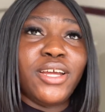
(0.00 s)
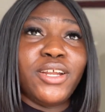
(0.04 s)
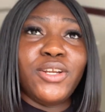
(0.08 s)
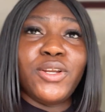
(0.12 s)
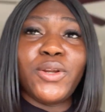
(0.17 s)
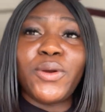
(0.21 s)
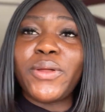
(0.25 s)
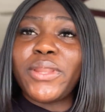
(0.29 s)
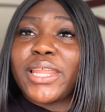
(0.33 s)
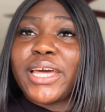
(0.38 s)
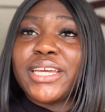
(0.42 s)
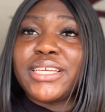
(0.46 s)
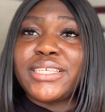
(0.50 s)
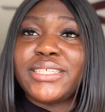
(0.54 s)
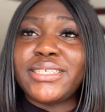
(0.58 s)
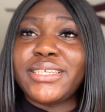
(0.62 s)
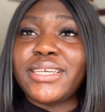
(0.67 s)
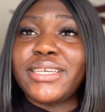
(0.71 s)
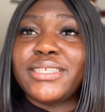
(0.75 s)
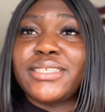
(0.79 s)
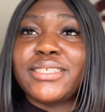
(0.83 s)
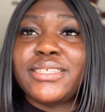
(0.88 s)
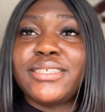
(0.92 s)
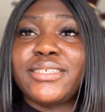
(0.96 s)
no
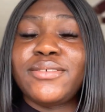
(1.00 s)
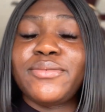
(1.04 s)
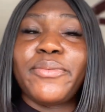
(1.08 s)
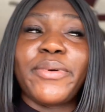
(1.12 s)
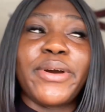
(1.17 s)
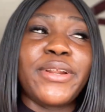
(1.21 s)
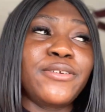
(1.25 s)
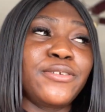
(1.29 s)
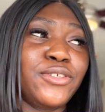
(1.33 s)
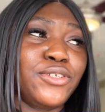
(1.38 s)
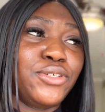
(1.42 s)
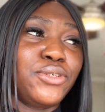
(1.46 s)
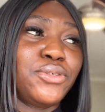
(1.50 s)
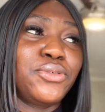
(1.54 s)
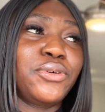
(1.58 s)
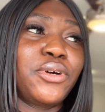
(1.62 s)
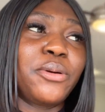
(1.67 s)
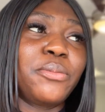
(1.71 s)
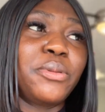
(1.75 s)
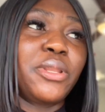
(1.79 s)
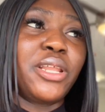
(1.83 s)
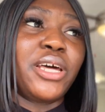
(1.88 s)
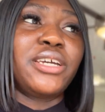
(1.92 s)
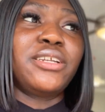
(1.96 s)
license. Why don't you
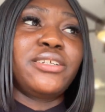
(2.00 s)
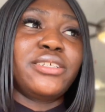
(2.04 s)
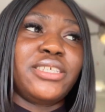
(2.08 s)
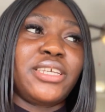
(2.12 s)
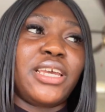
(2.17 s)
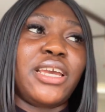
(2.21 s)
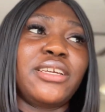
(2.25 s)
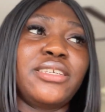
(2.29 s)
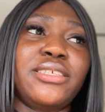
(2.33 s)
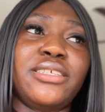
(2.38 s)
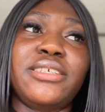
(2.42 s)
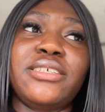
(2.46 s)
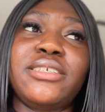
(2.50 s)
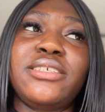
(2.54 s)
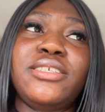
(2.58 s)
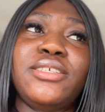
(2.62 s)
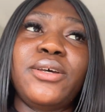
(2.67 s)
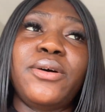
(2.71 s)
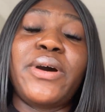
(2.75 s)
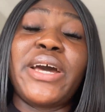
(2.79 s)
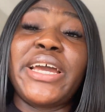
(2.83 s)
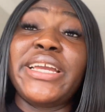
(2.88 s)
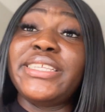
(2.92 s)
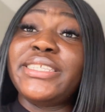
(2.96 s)
apply to Texas? So I